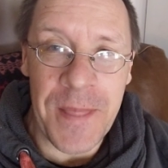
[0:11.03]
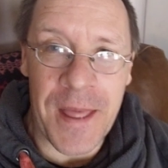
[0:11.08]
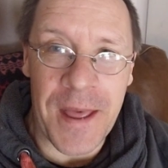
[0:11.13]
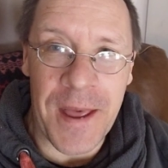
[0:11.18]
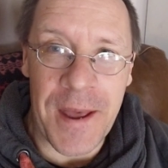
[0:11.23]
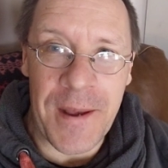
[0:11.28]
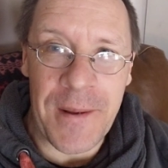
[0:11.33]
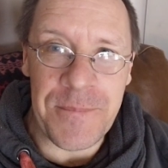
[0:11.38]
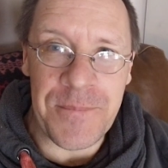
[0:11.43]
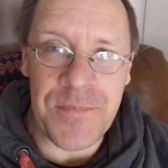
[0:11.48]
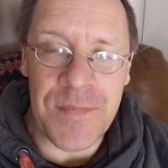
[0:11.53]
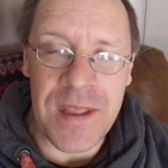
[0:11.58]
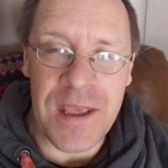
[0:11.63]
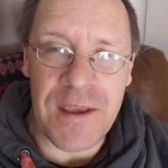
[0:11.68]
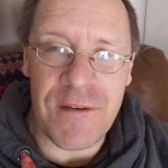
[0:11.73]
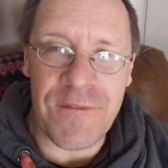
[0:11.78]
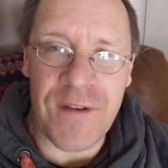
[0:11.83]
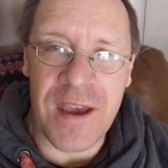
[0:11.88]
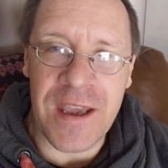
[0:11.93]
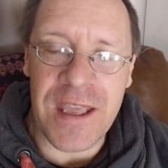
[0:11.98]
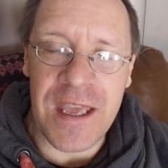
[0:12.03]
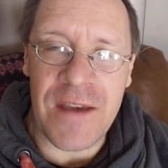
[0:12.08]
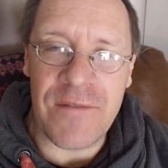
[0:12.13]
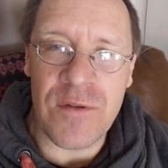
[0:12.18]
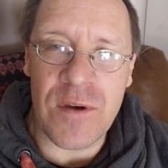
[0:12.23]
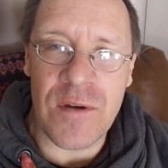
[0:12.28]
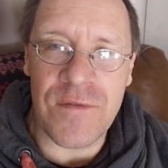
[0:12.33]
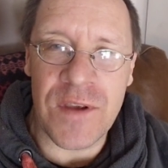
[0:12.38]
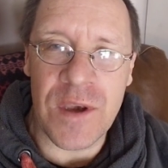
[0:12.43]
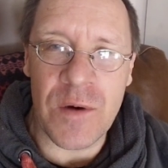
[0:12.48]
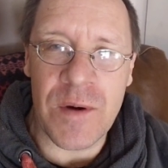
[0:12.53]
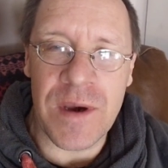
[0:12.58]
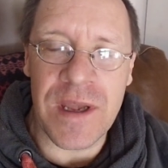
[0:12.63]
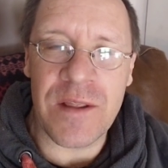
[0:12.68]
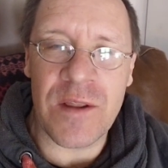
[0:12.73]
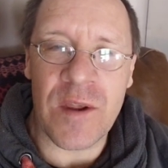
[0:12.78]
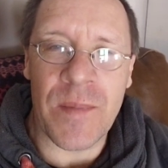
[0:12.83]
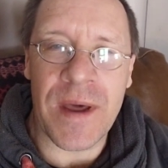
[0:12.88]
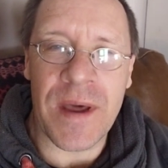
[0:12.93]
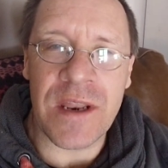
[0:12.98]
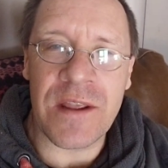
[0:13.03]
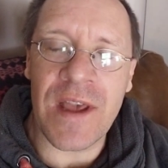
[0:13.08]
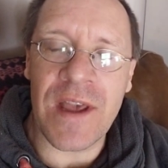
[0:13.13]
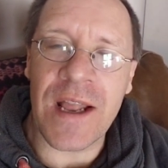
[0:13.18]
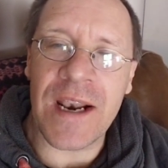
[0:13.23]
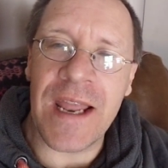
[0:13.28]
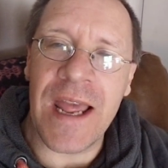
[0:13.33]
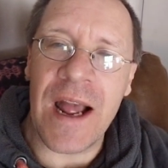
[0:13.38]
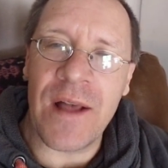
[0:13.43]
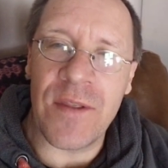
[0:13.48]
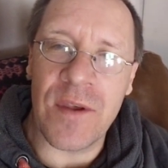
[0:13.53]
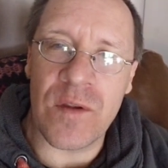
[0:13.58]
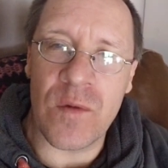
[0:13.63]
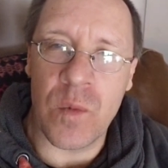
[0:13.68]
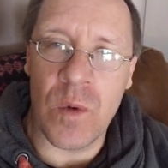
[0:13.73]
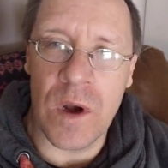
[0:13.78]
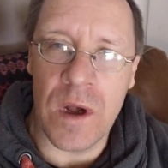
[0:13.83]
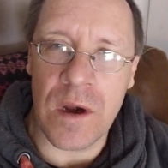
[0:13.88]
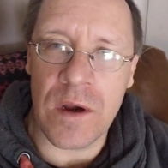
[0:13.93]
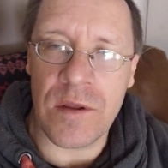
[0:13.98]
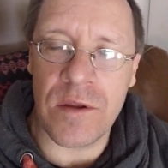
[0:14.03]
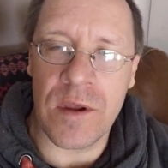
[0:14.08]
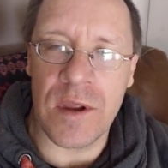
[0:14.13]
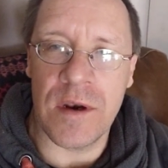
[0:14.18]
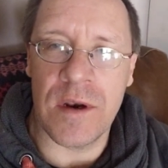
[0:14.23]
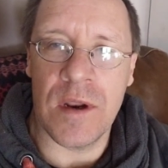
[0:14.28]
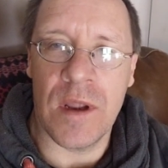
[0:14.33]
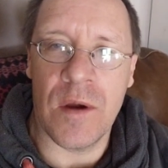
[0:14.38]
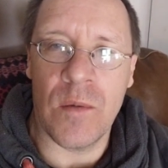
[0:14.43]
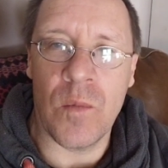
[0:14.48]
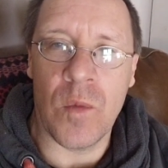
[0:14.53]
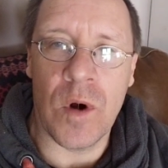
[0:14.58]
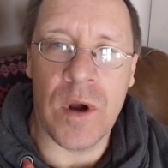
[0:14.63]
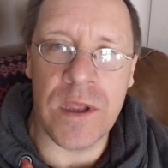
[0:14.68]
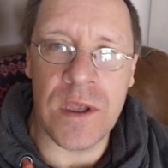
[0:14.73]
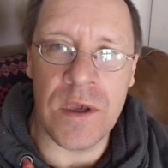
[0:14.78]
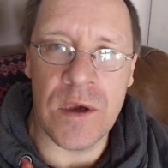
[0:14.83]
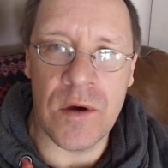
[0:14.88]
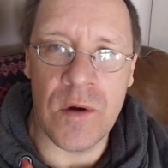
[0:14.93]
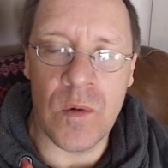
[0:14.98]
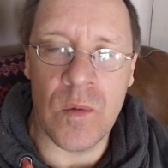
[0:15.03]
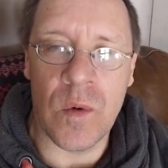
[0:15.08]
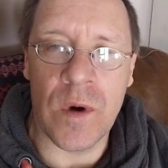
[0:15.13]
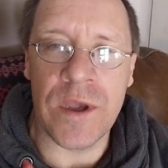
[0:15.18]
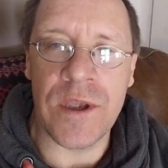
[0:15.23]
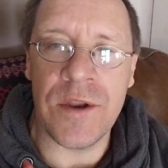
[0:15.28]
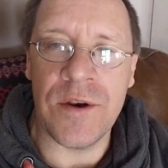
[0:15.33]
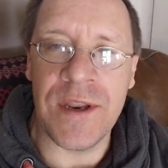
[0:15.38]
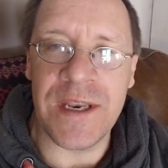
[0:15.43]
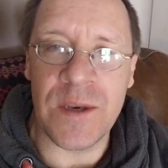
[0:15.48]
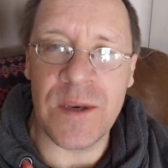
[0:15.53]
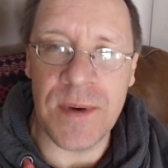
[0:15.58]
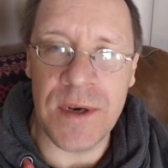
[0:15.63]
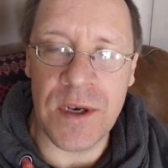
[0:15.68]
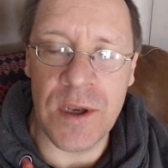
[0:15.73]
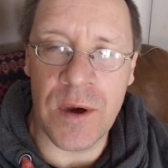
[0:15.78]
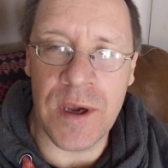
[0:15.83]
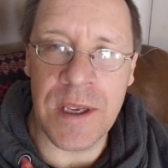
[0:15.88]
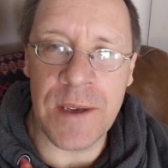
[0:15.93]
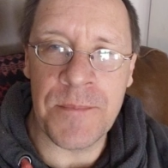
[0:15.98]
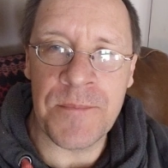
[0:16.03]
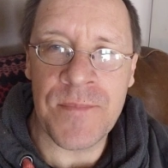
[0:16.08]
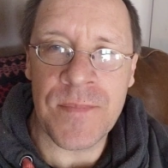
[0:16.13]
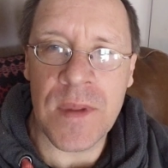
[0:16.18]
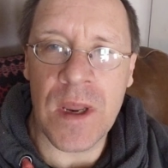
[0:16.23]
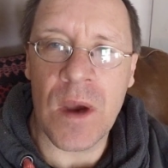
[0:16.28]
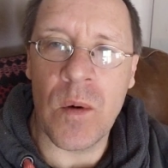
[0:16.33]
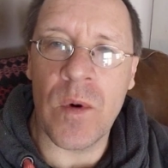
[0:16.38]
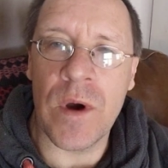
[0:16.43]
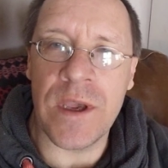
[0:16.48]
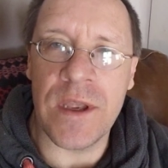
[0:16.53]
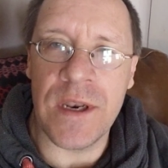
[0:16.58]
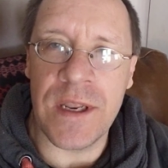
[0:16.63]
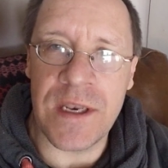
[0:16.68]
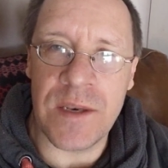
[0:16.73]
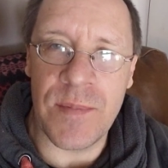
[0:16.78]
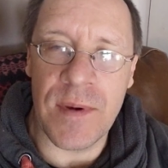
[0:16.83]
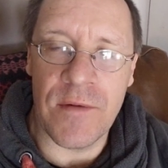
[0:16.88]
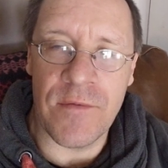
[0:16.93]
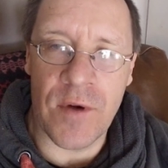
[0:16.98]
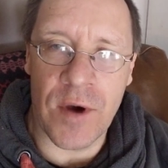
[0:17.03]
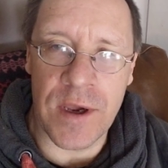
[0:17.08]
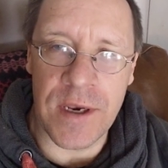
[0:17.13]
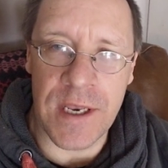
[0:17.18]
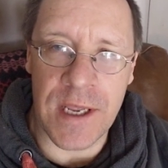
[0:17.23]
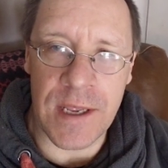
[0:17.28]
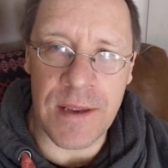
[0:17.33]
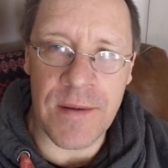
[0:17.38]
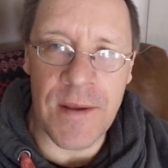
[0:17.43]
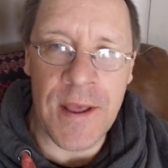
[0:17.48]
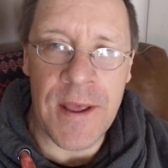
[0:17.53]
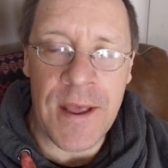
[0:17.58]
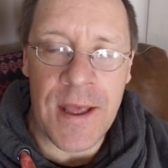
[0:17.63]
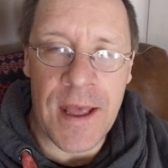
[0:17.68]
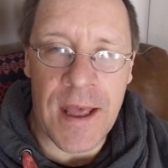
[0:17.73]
if I gave you a few hints about exactly how this works and what you need to be doing and what you need to be avoiding.